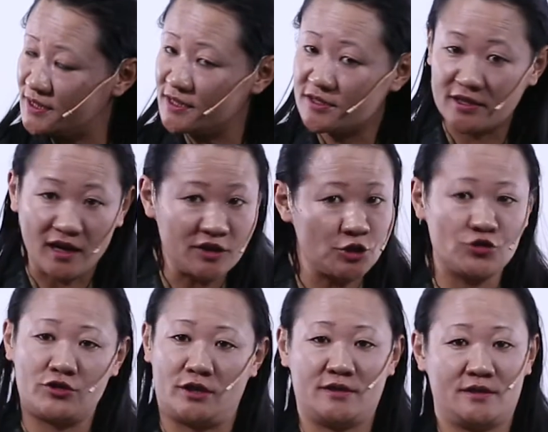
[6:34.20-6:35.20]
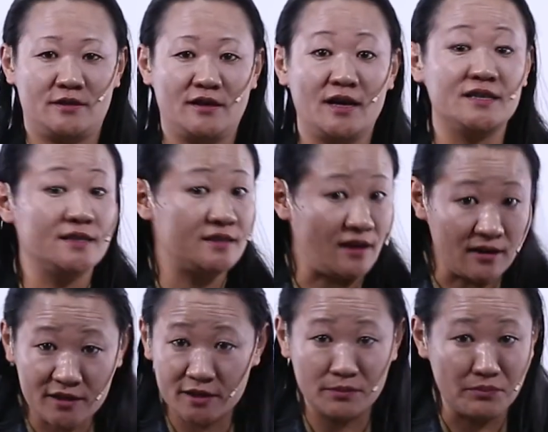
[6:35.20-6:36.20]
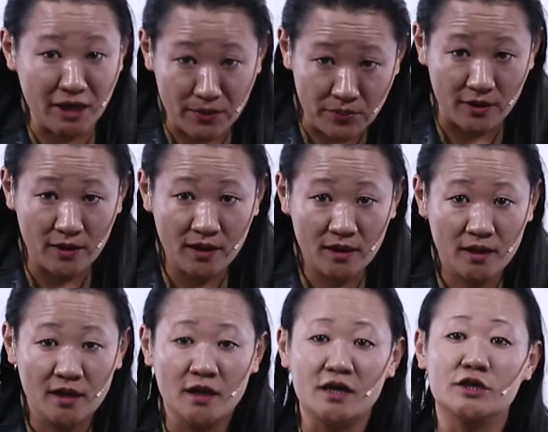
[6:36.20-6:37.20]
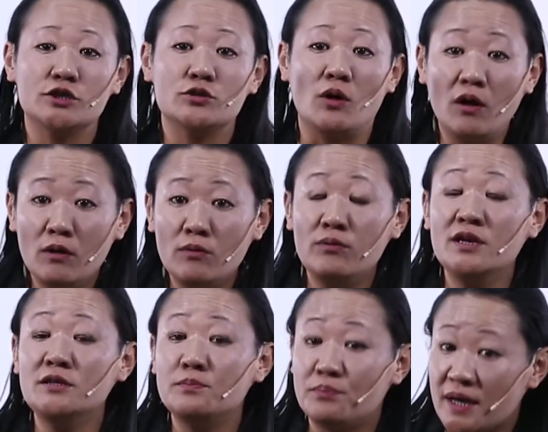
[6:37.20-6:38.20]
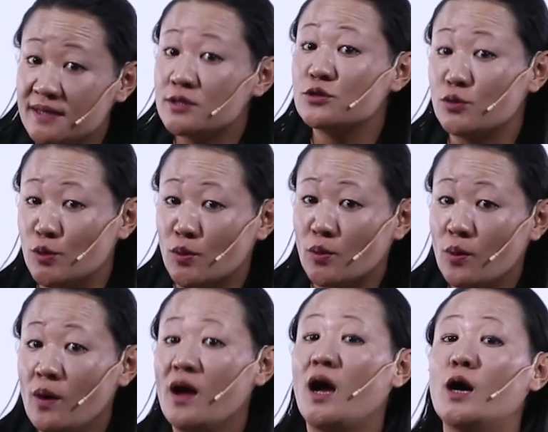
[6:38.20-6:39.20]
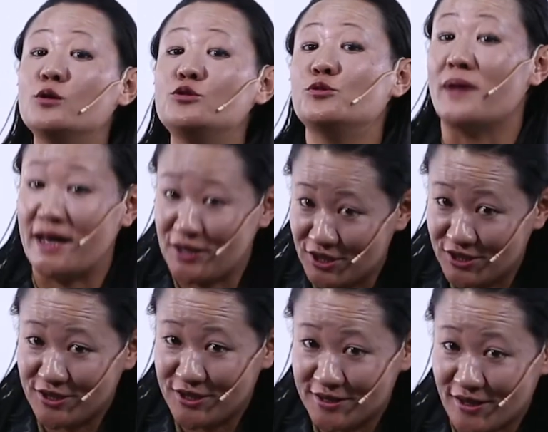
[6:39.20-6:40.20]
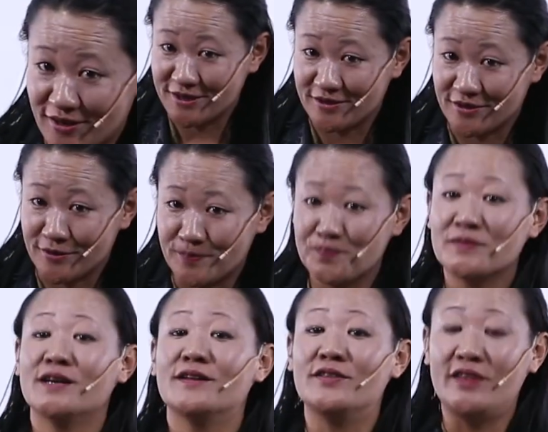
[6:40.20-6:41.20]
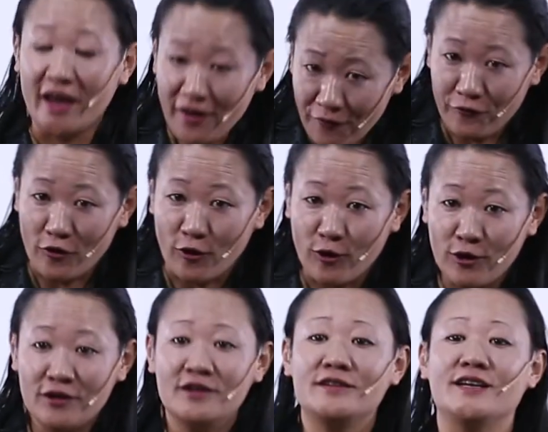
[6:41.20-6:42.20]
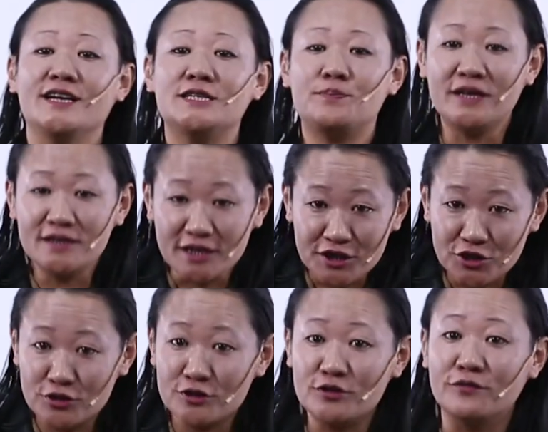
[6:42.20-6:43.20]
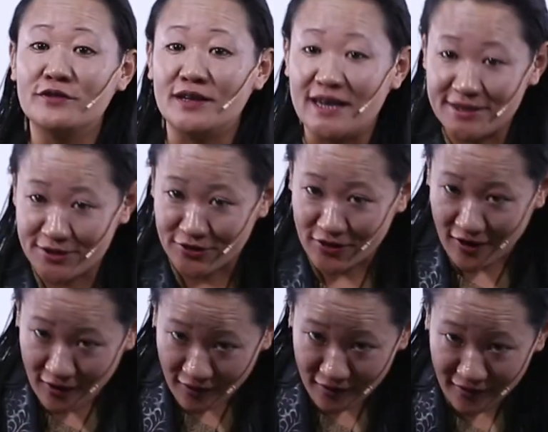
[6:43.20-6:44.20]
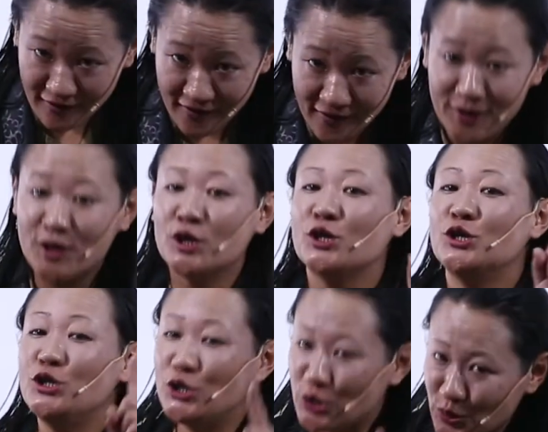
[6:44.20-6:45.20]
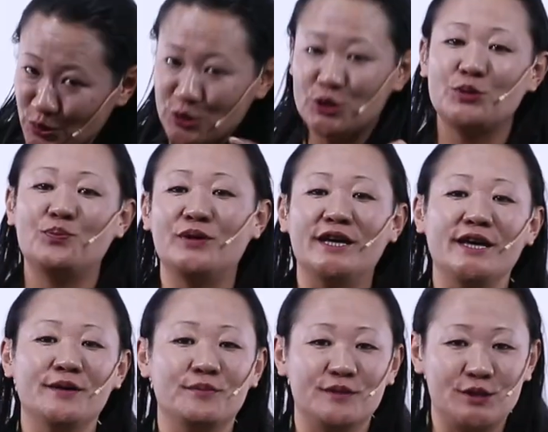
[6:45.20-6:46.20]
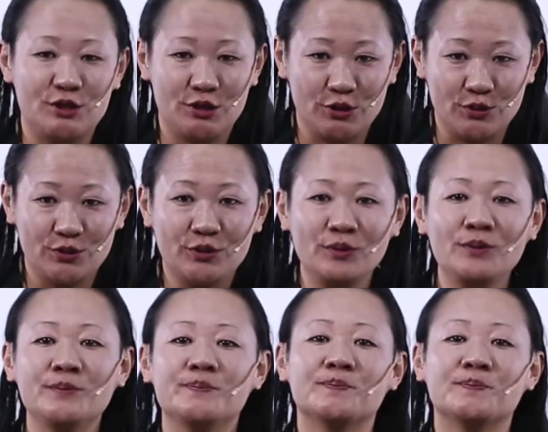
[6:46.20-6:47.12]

disastrous a disaster may be, it is always best to know how to manage the disaster. Therefore, the expectations of the lesson are, you should be able to,